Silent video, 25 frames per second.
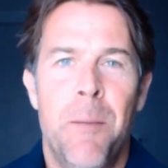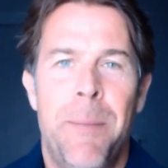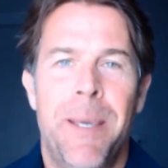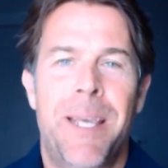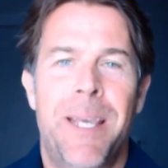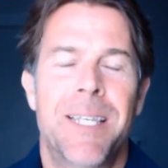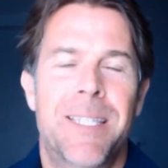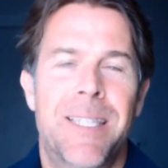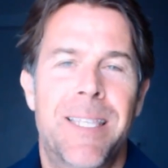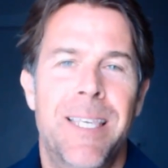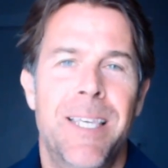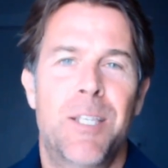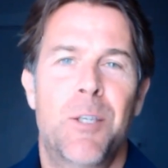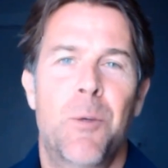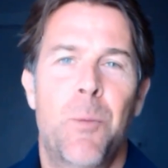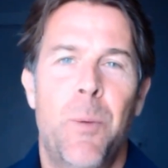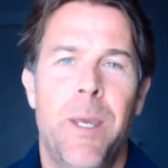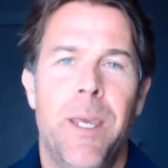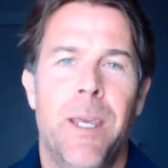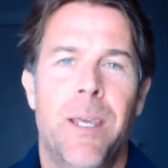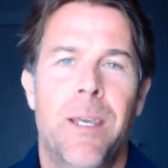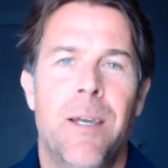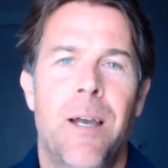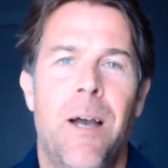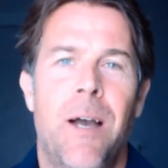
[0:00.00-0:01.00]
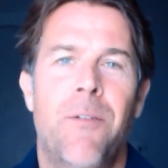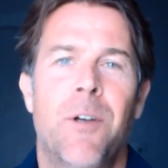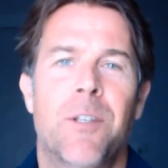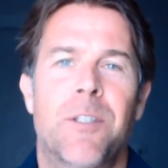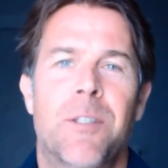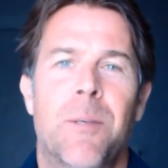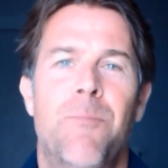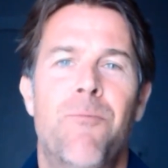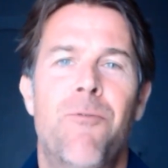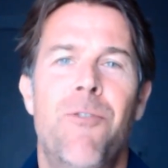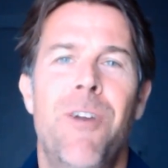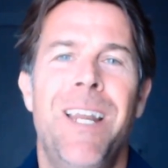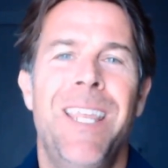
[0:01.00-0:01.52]
Because this week I've
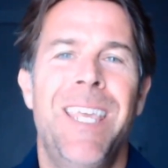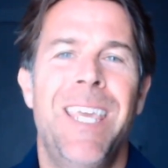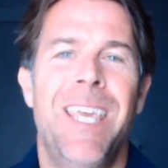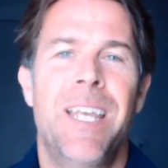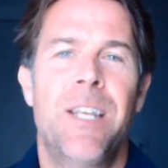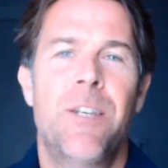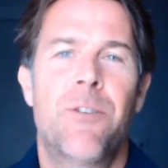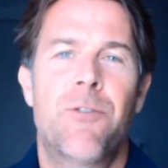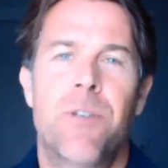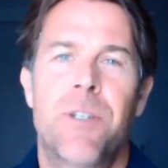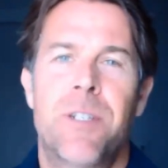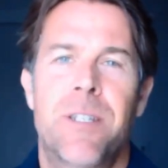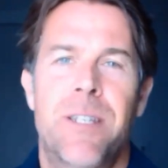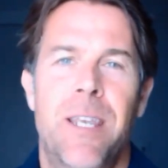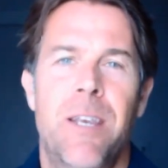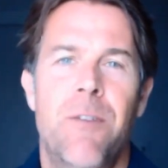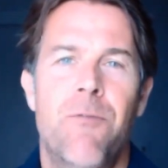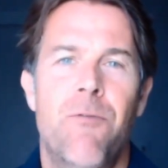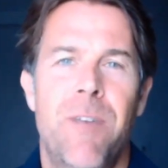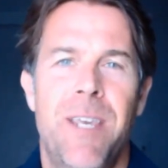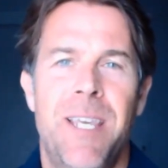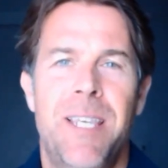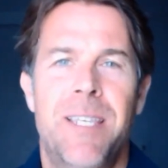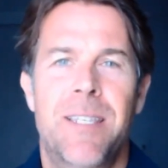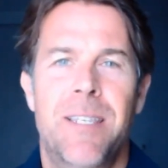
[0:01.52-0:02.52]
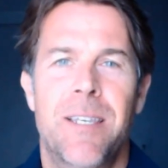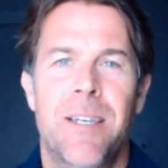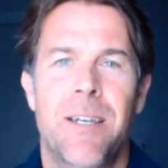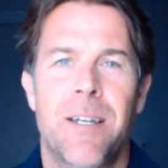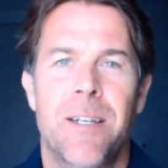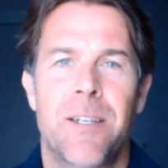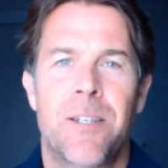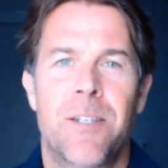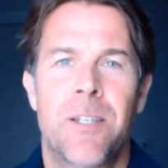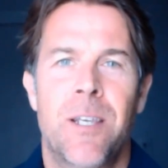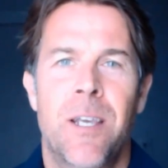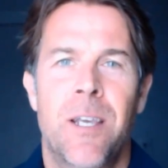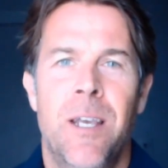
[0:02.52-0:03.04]
got some really interesting
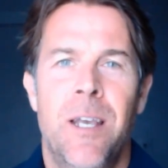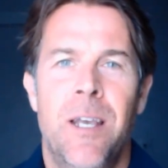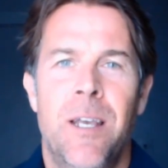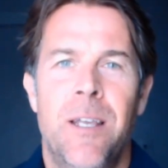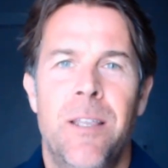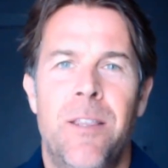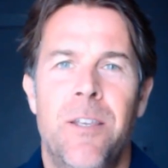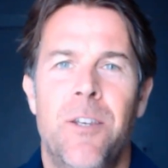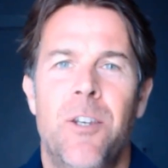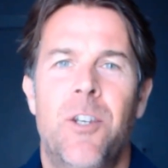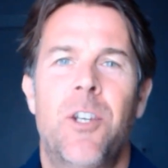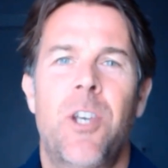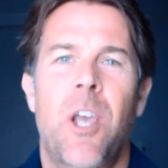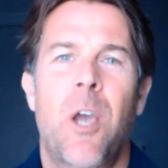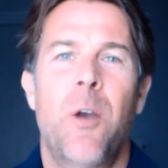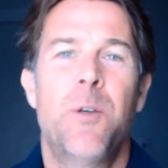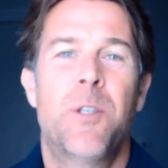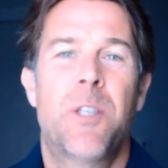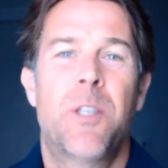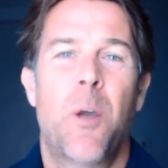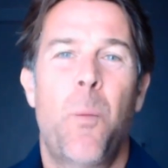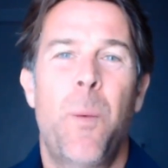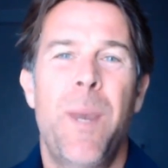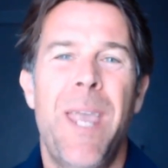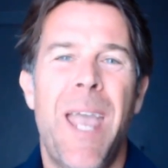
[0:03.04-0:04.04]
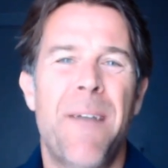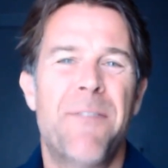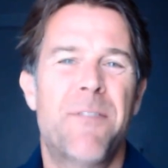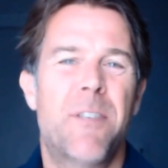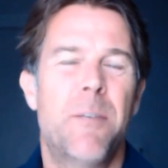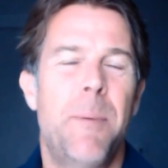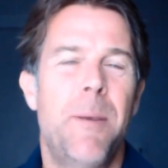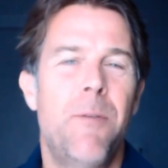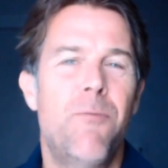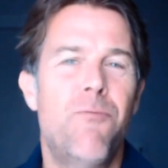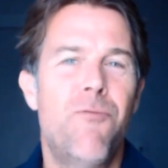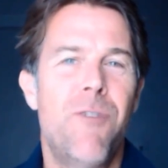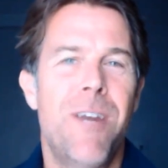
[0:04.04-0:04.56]
research that shows that we have
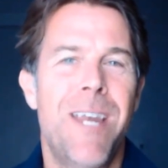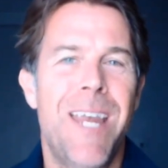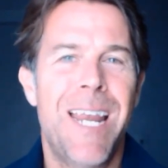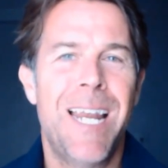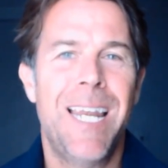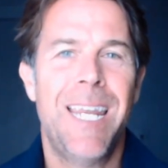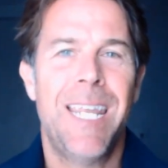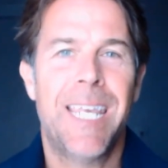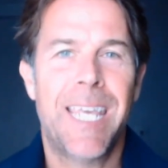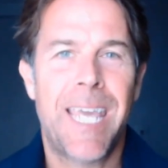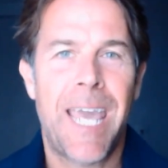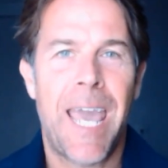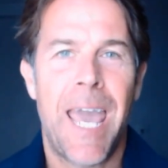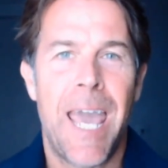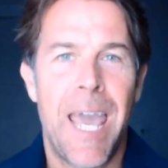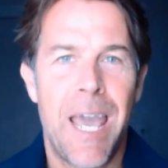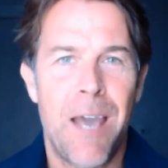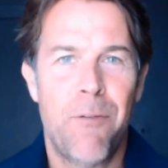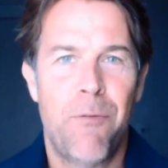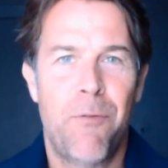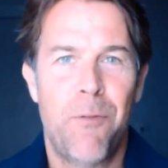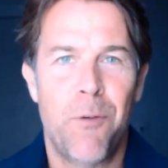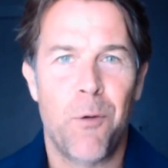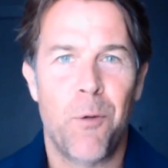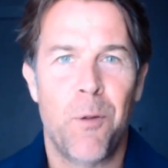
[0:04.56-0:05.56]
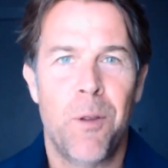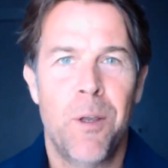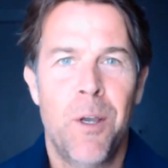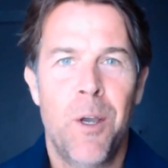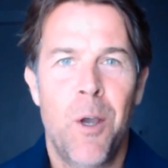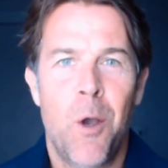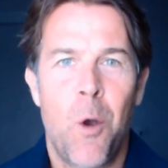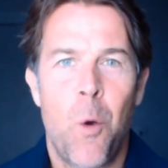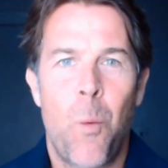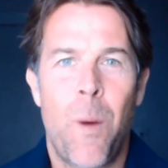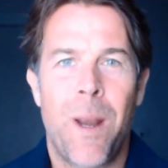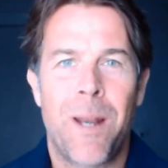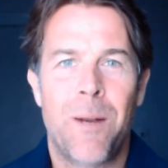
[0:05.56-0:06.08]
to be really careful
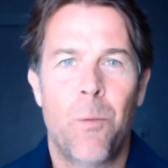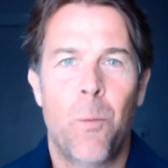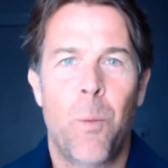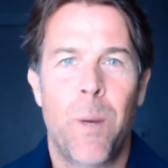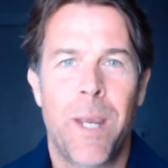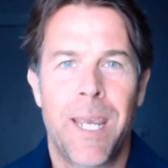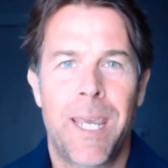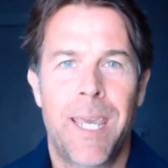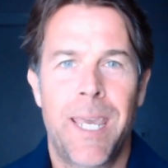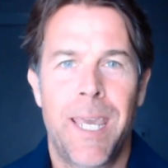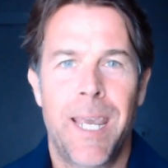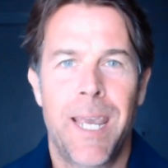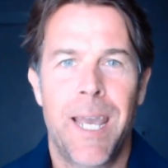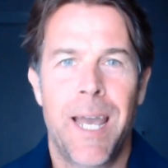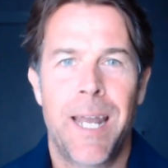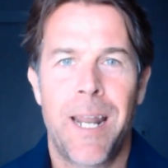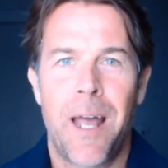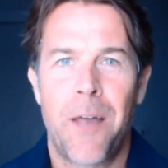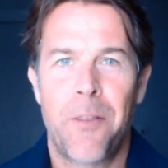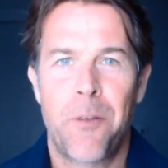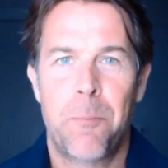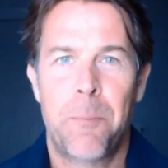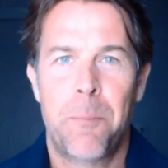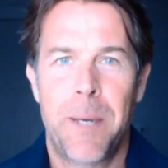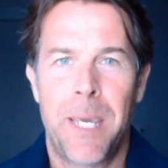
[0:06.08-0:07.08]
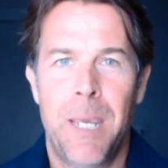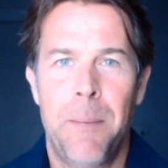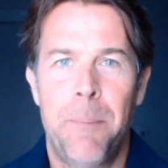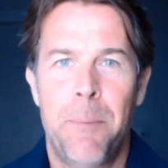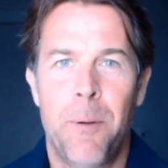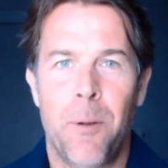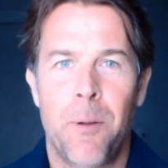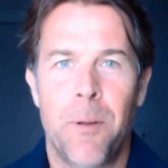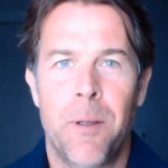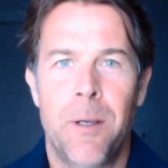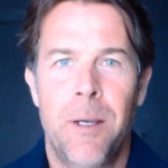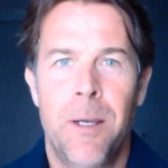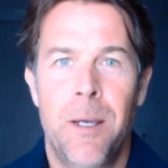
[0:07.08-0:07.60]
when winking at other
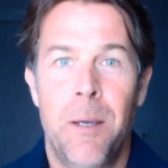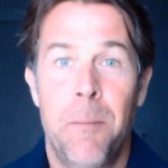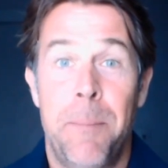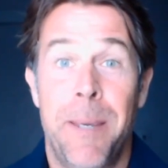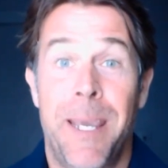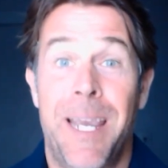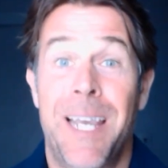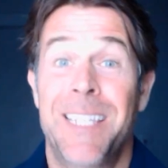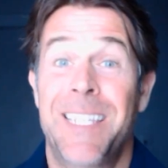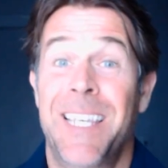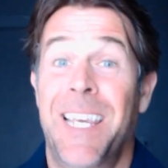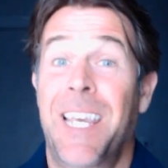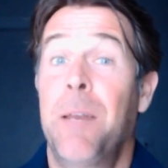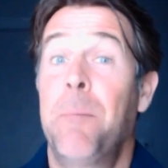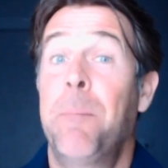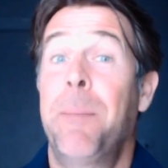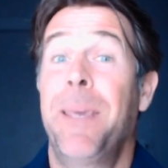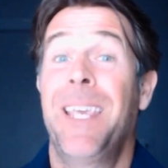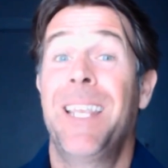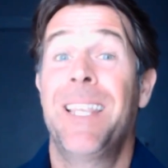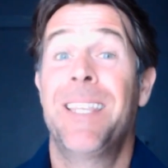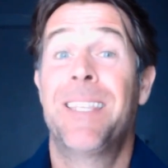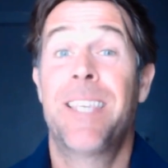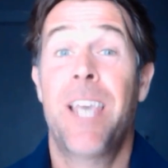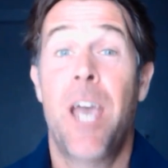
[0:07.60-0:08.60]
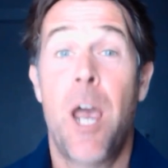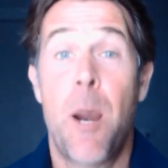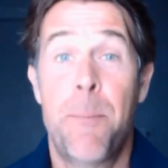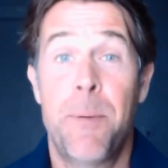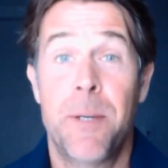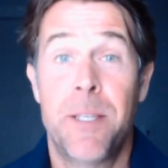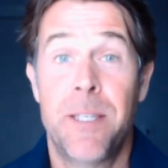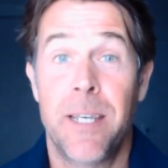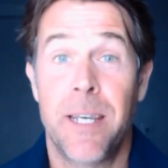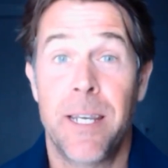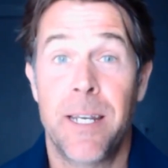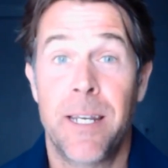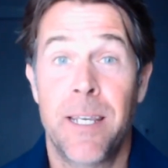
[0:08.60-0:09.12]
people, because it can be
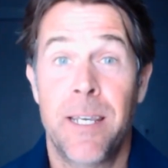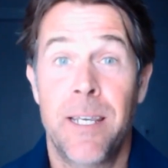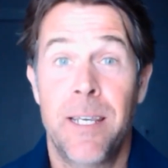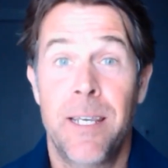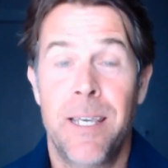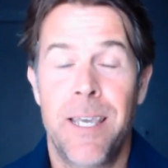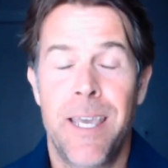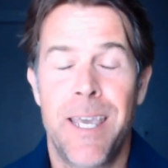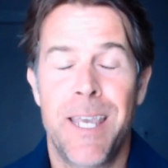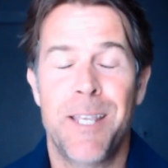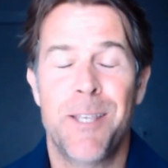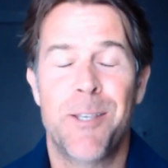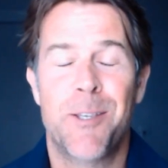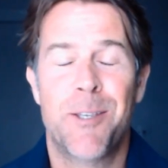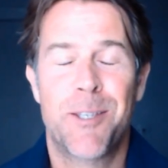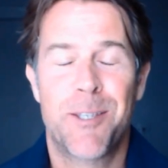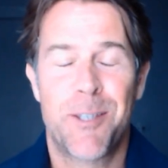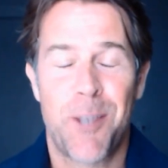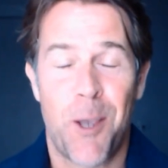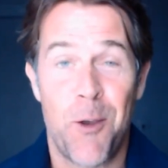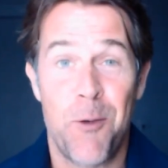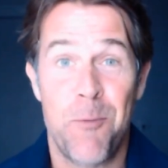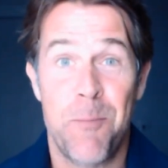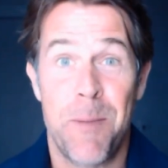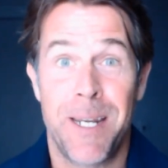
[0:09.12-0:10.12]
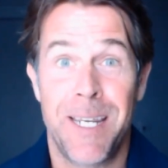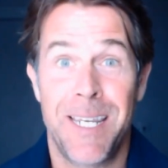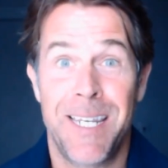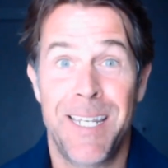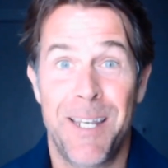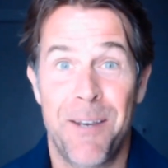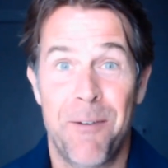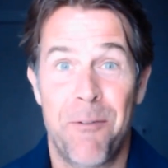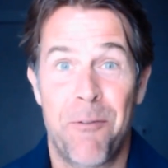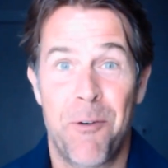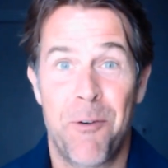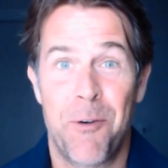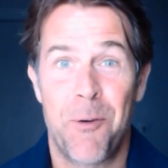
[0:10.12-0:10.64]
interpreted in so many
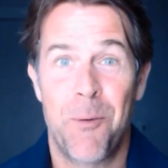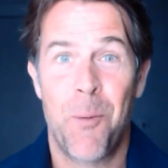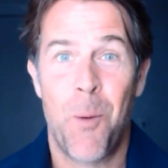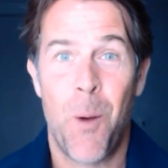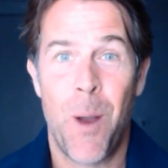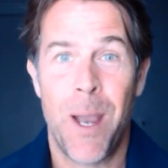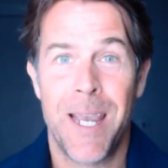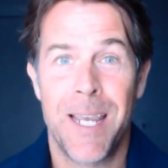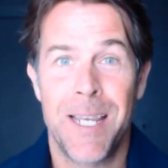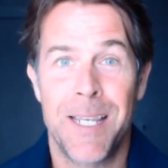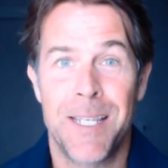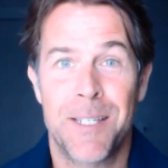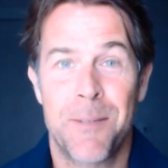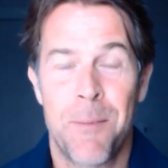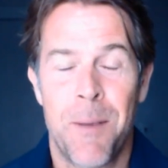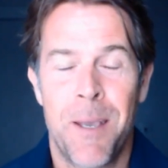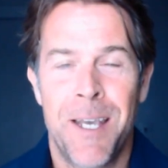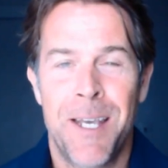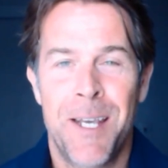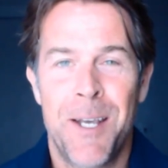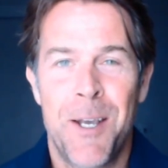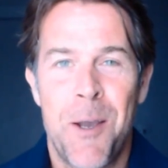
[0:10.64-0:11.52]
different ways.